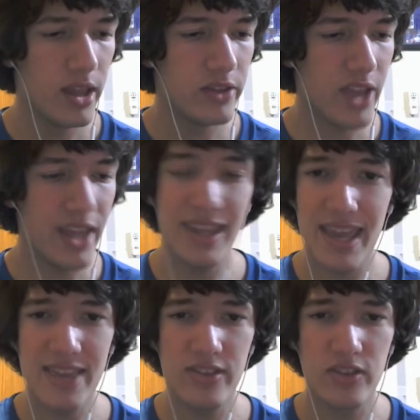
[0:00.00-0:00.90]
10
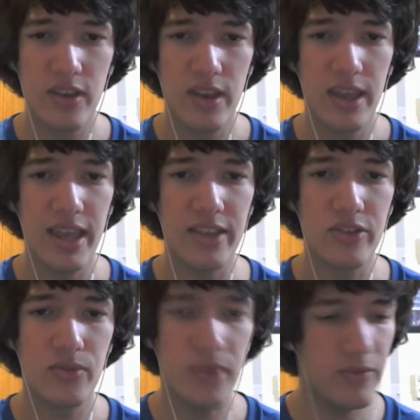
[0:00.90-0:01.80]
days,
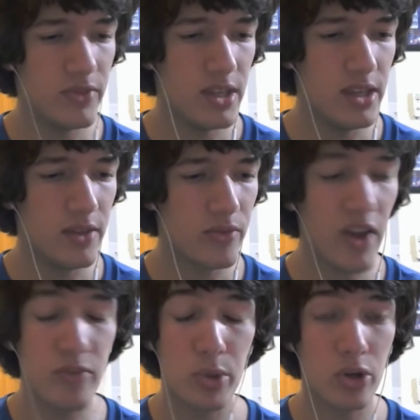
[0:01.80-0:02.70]
it's
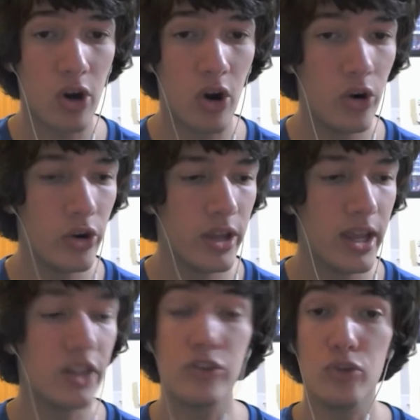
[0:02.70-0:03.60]
55 per card,
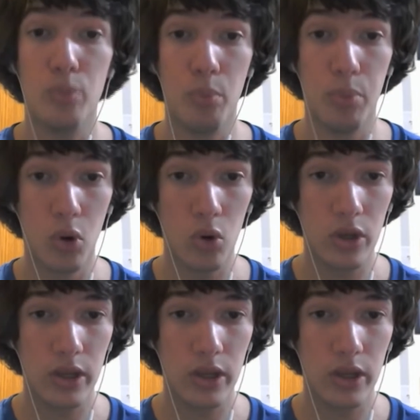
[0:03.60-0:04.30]
unless you bulk